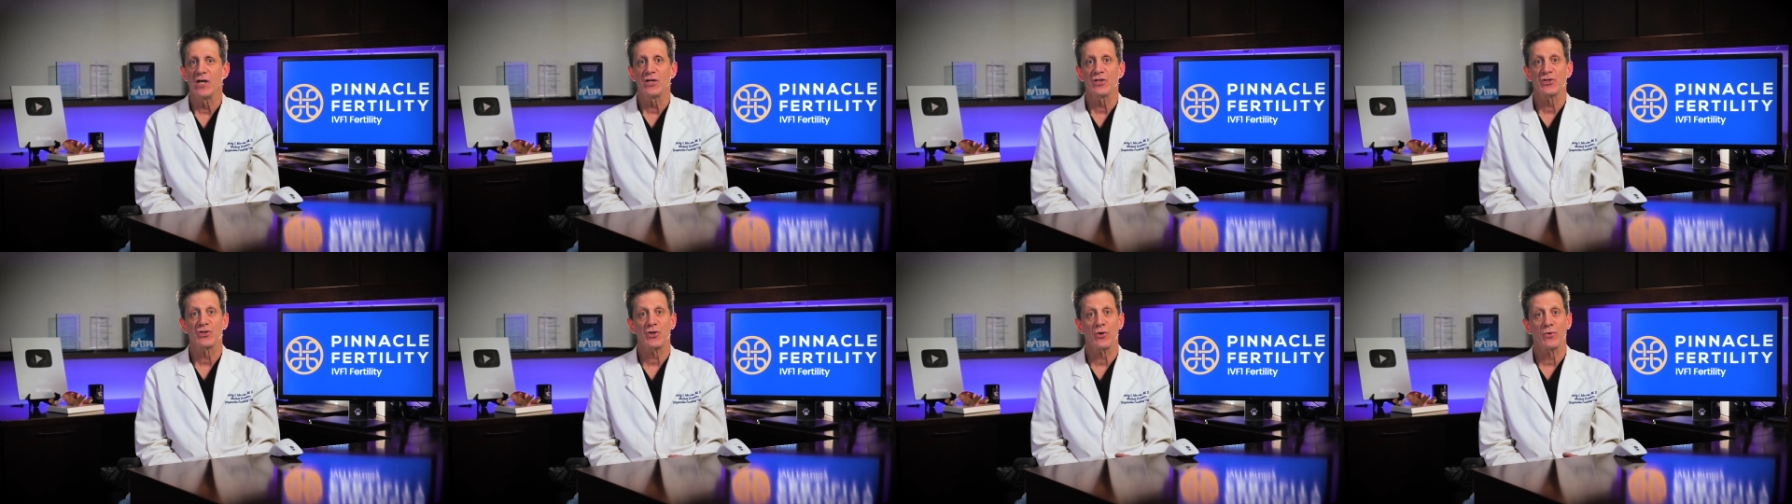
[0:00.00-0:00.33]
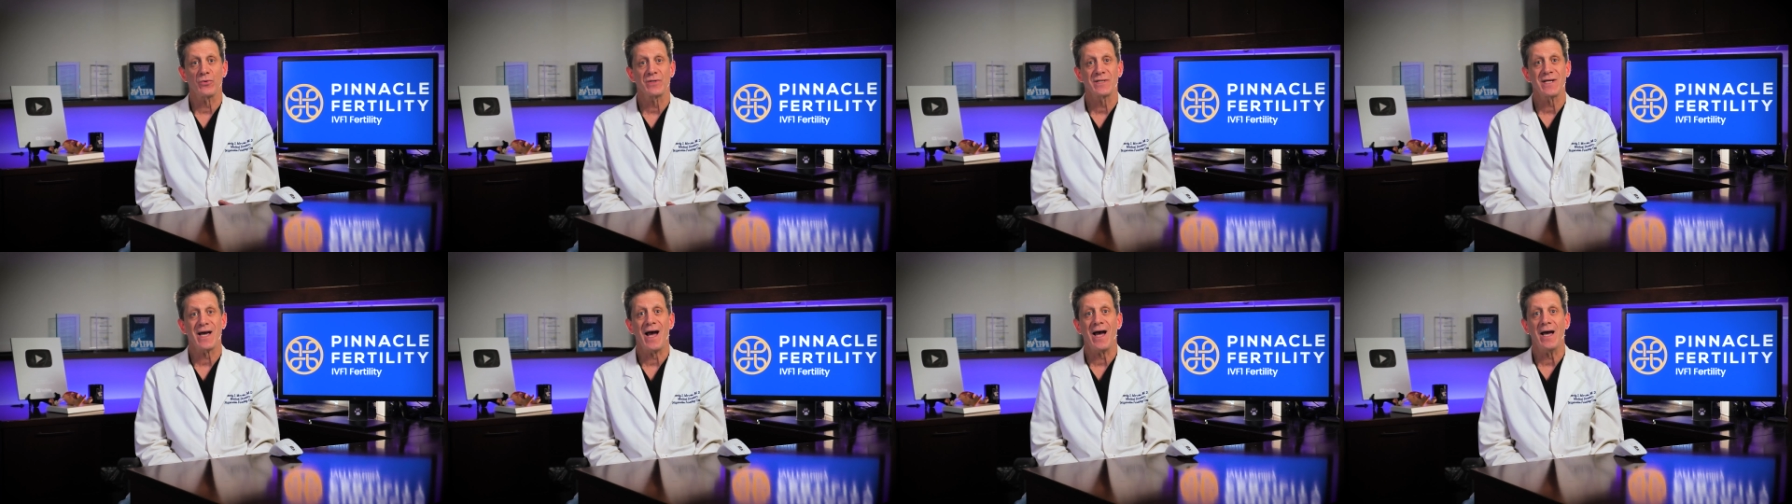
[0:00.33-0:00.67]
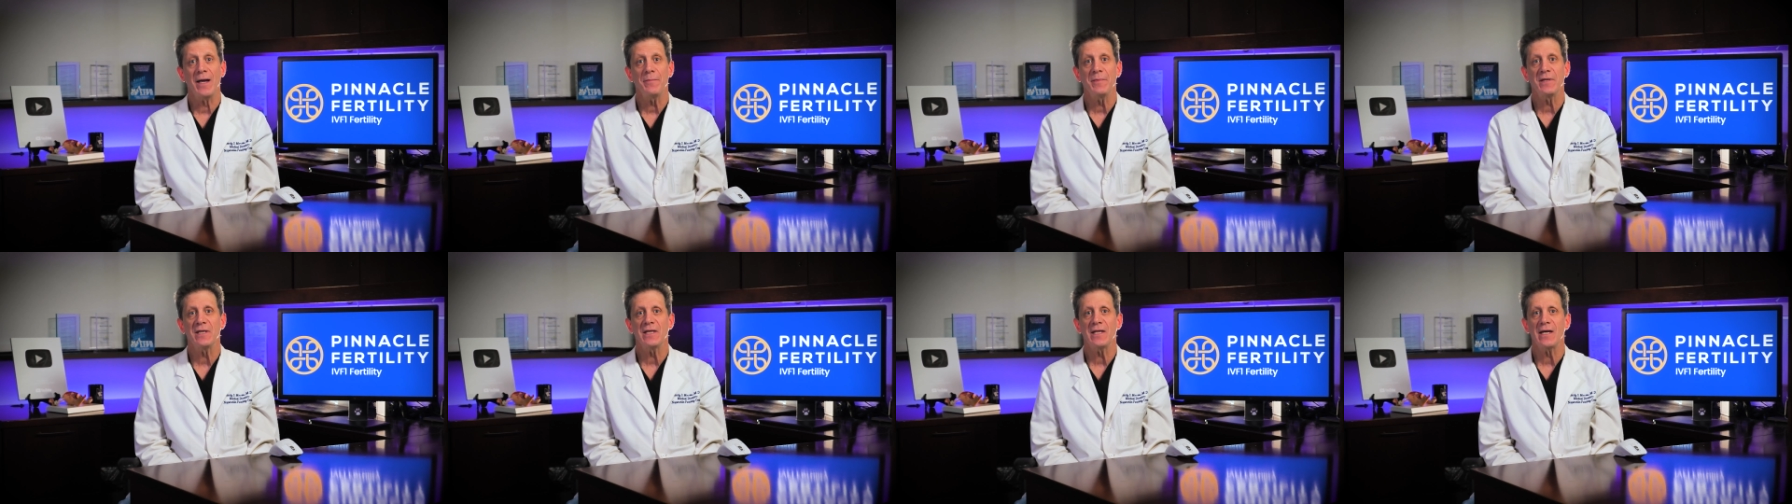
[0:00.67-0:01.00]
so
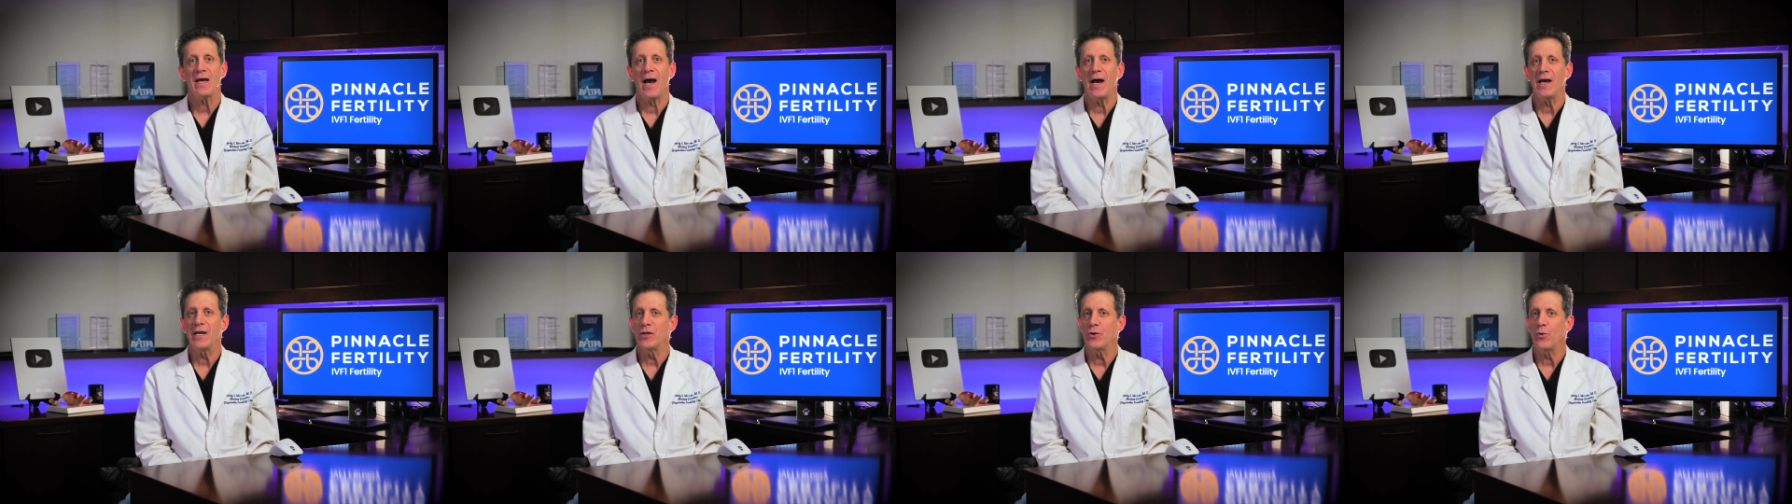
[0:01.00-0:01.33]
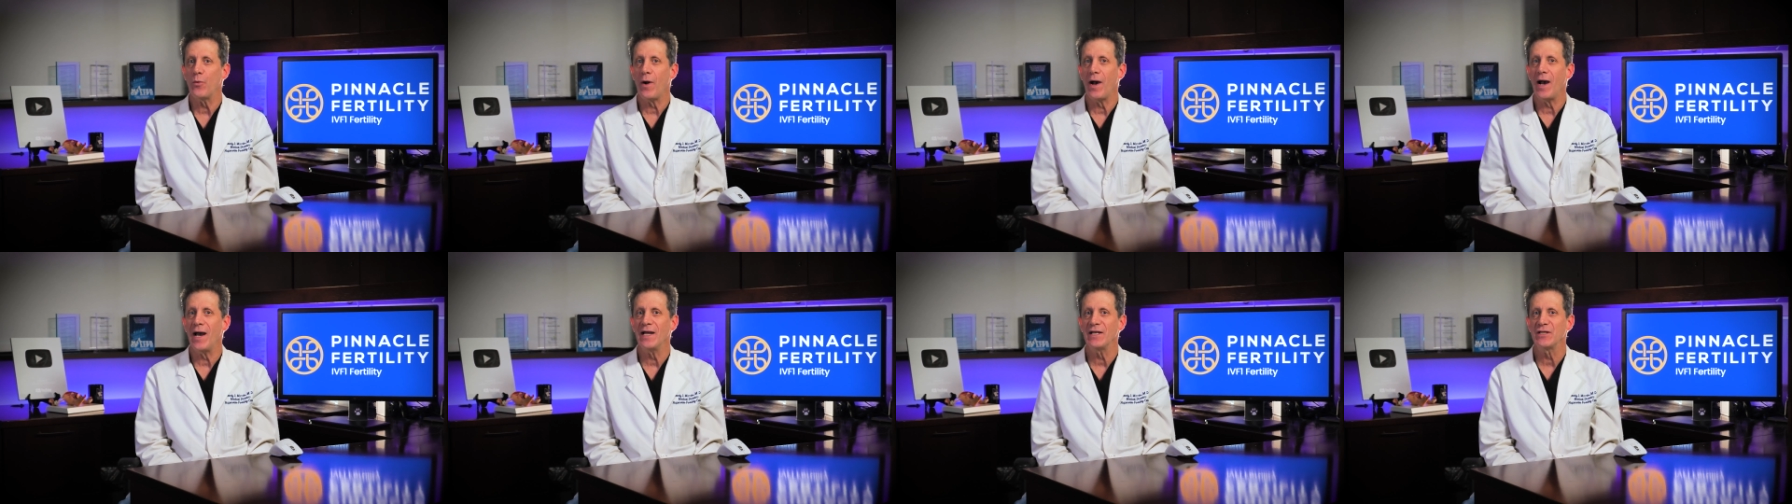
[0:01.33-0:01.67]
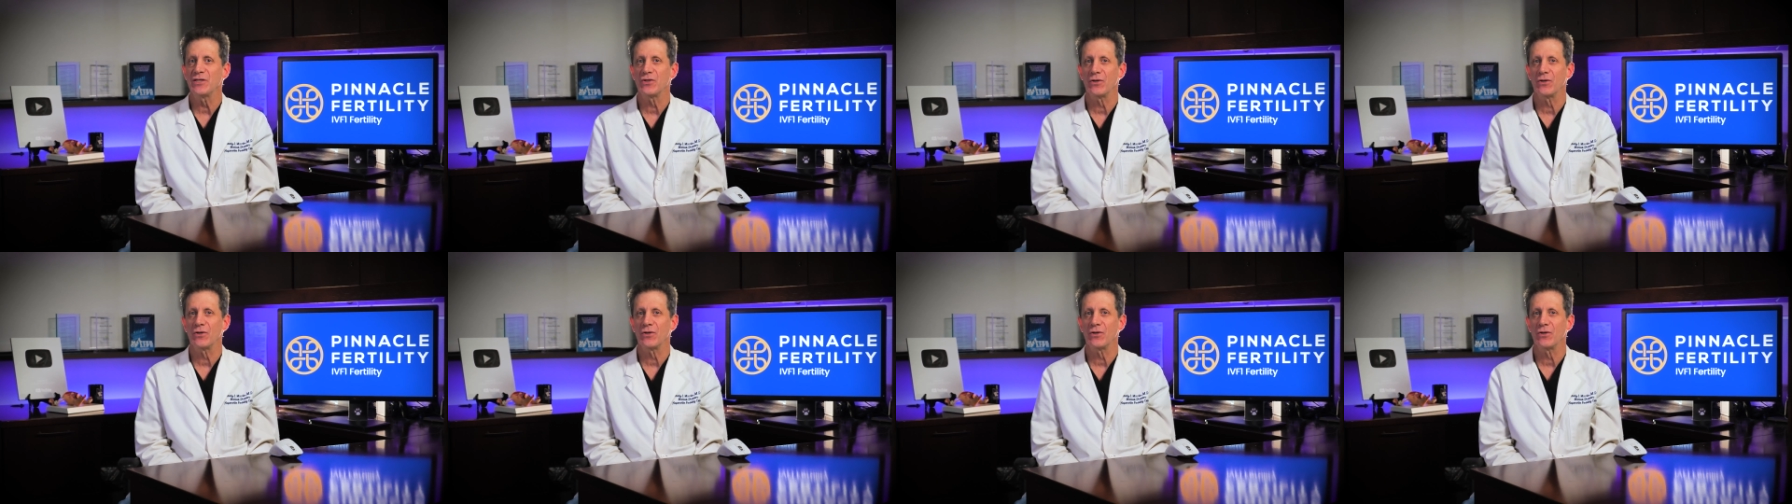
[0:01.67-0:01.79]
timing the IUI